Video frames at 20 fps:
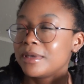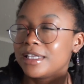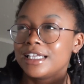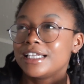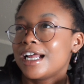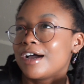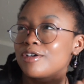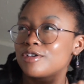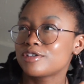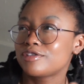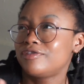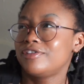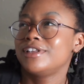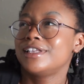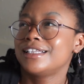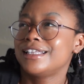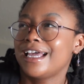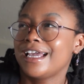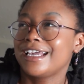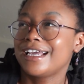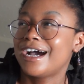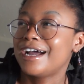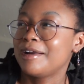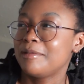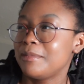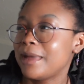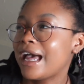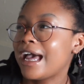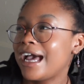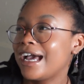And then I was feeling like kind
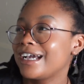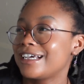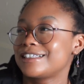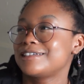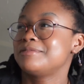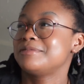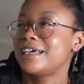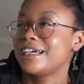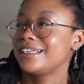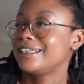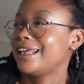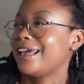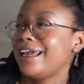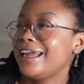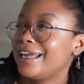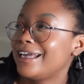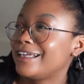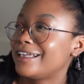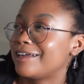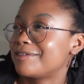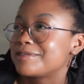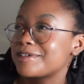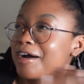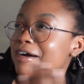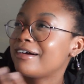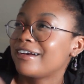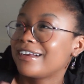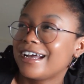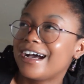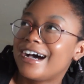of bad, because I'm like, dang, I'm
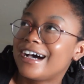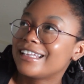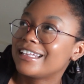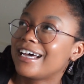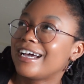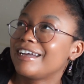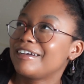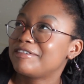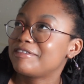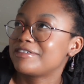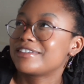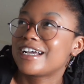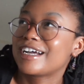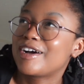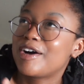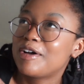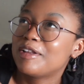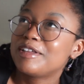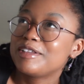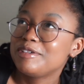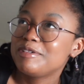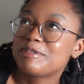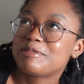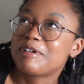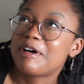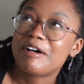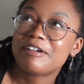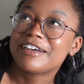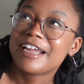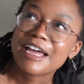sorry God, like was I calling you the
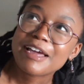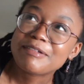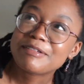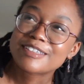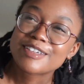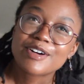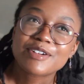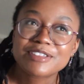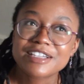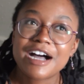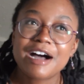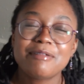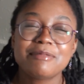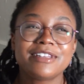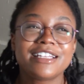wrong name this whole time?